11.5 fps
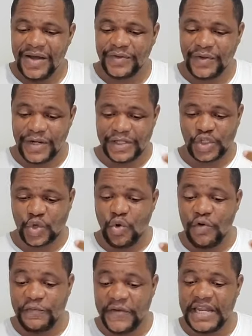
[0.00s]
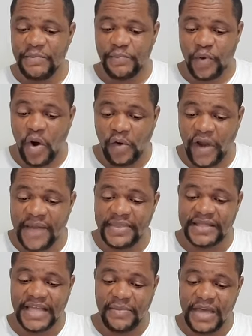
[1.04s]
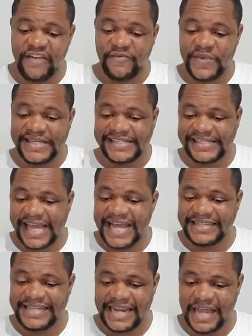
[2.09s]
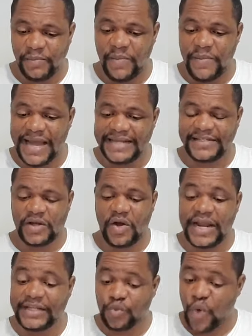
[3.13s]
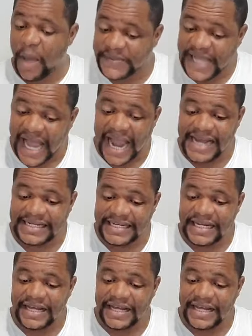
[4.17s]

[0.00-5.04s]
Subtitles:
to the school feeding program that WFP says it implements on its website?